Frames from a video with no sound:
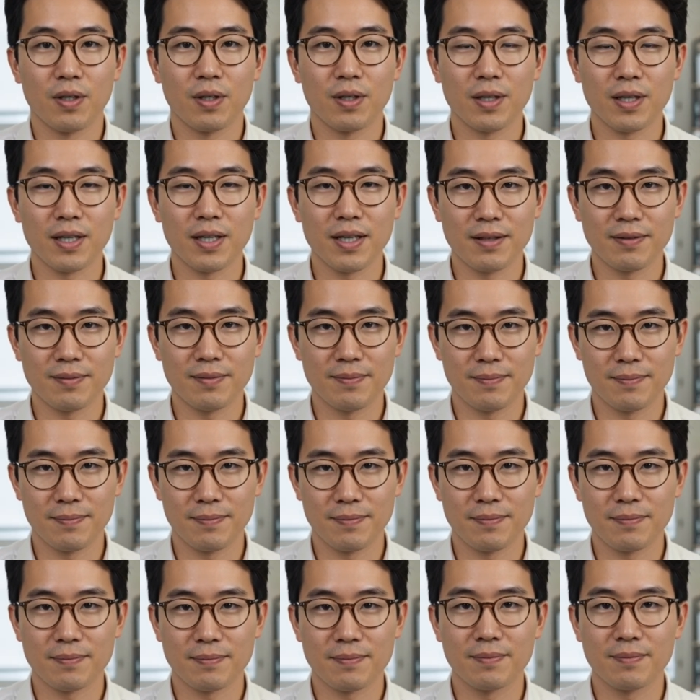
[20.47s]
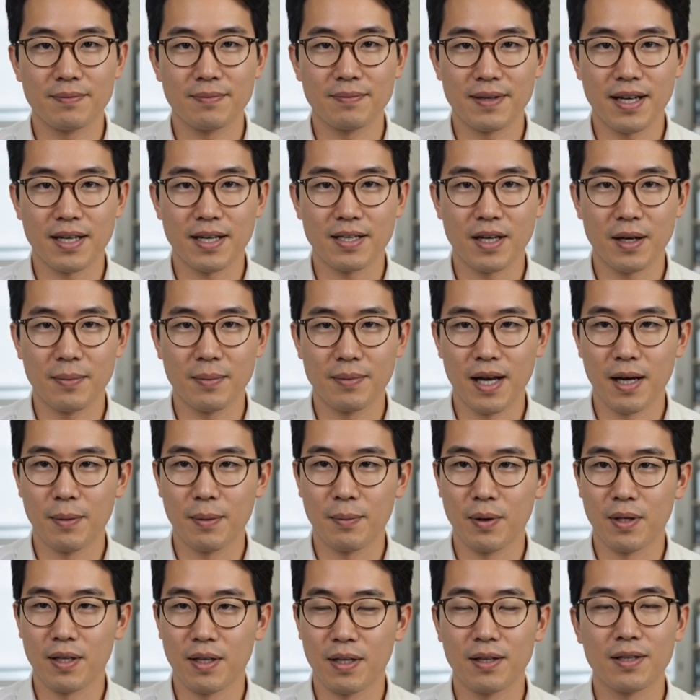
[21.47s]
screen, that job now
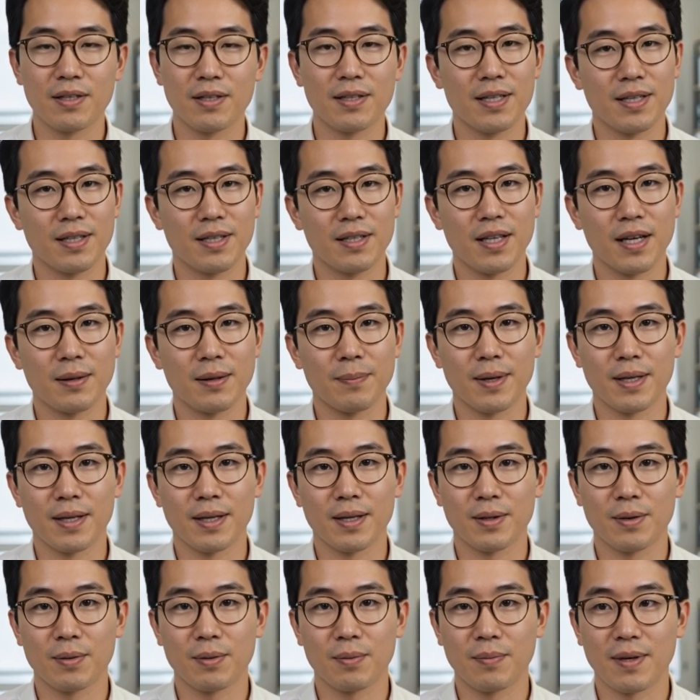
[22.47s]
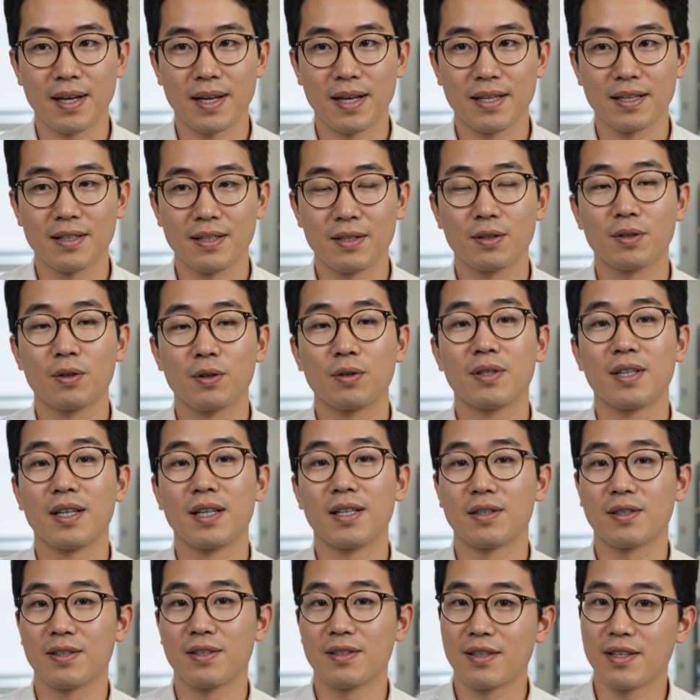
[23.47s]
belongs to the GPU and its neural
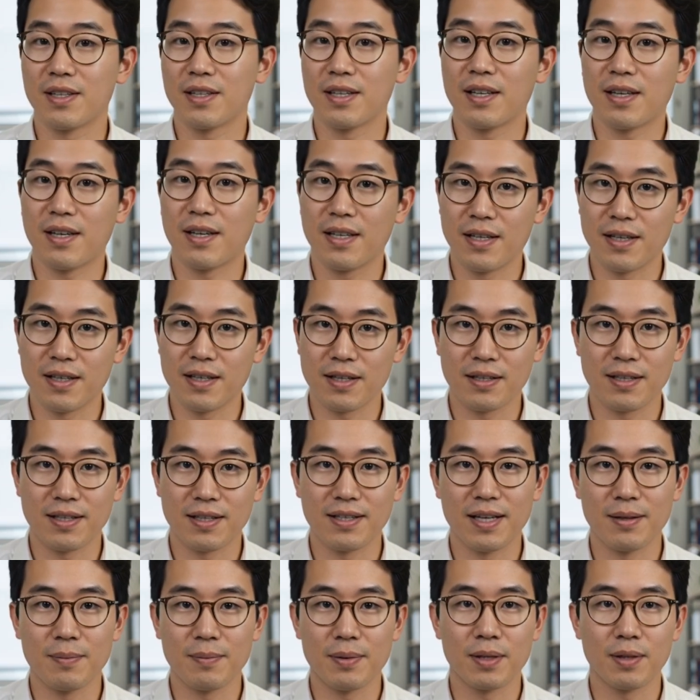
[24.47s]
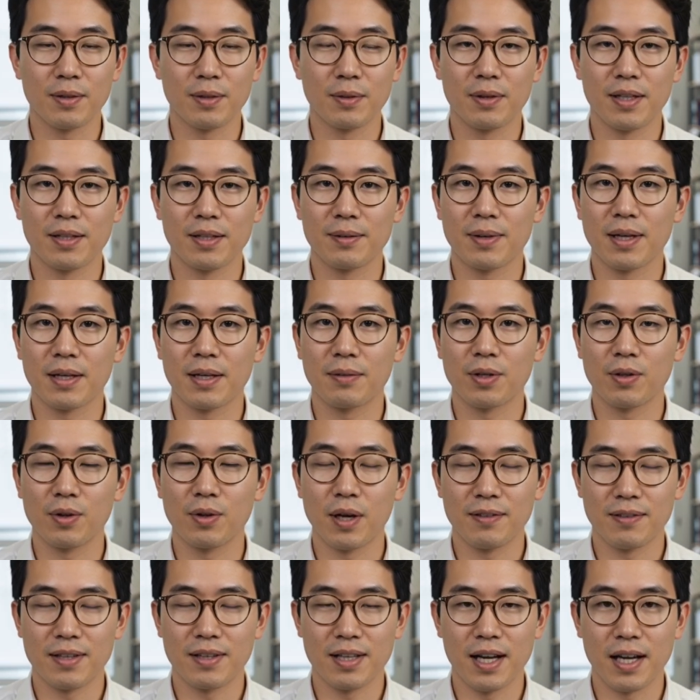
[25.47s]
shaders. The CPU has become a
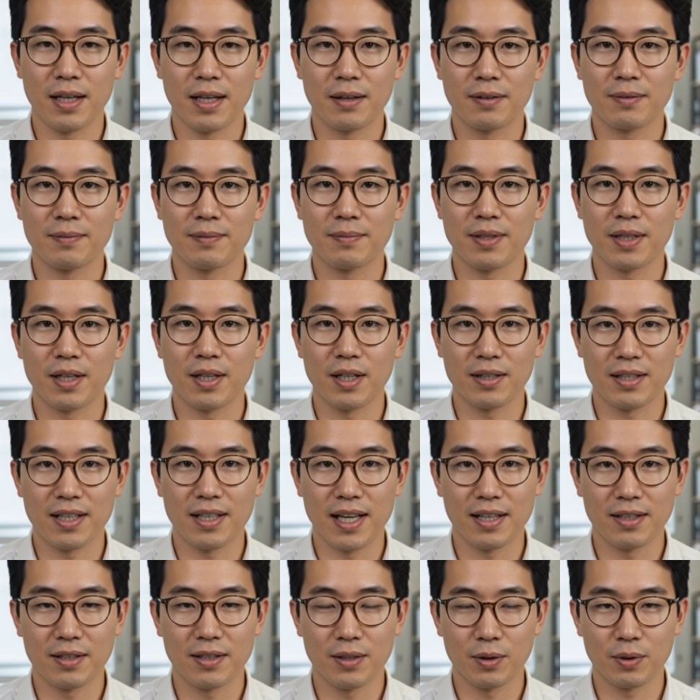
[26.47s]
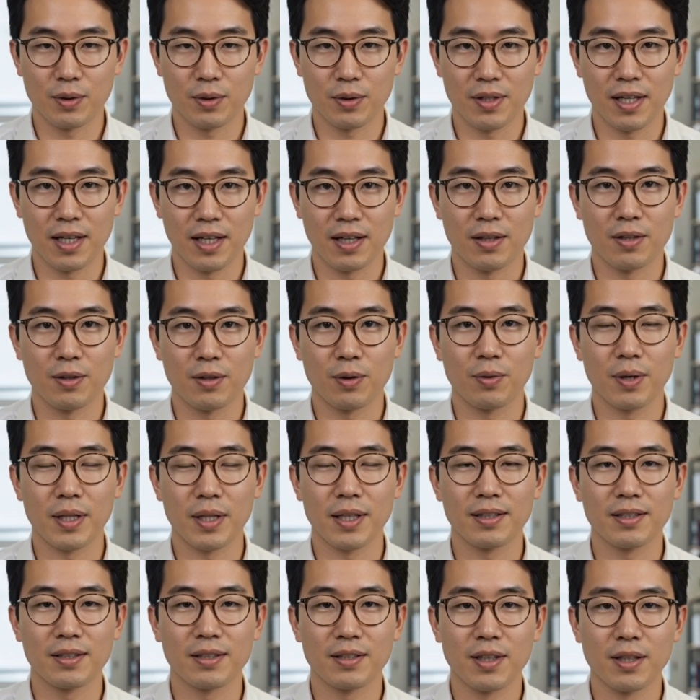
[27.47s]
traffic cop, and RTX neural shaders are
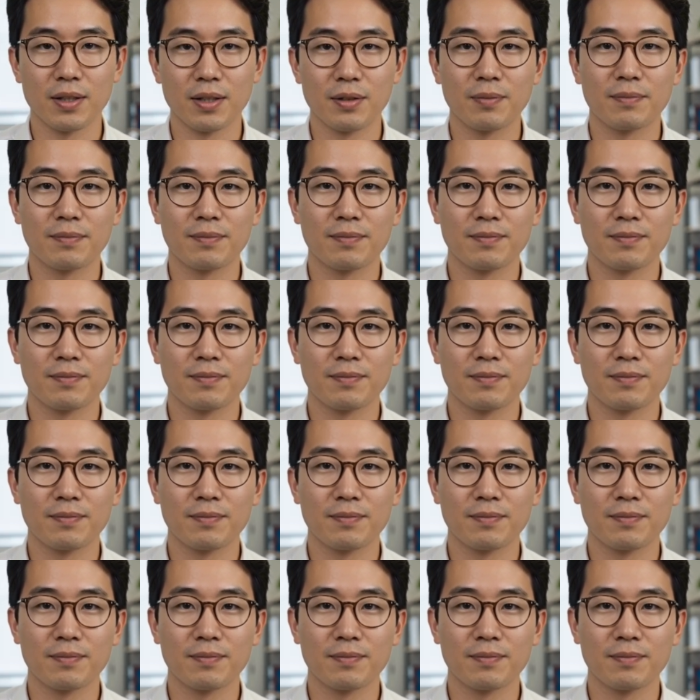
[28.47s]
running the show.